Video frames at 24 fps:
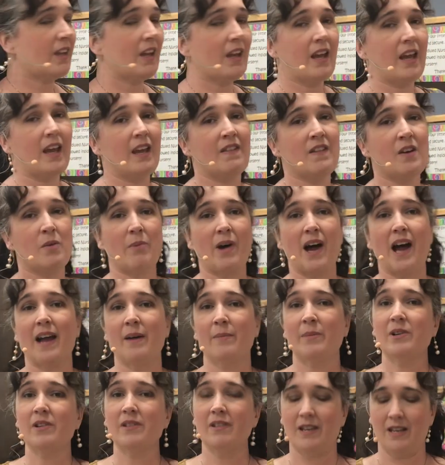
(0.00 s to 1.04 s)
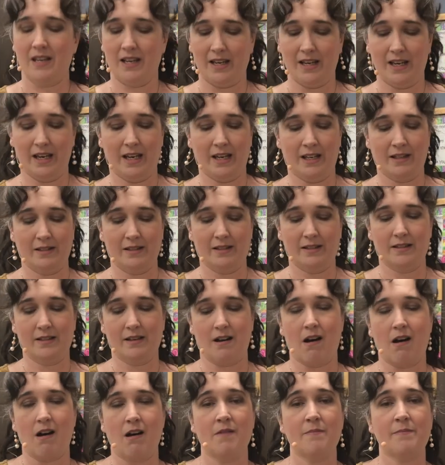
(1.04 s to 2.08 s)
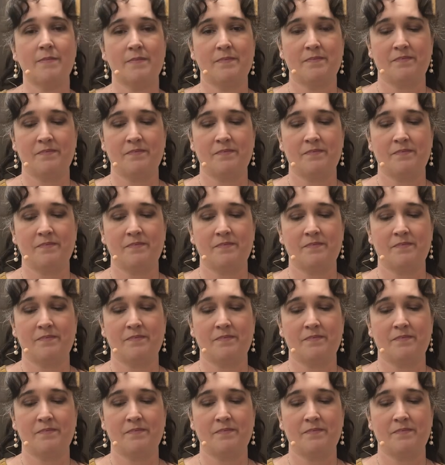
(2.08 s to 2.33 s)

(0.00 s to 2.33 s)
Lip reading: In the Bible, in Psalm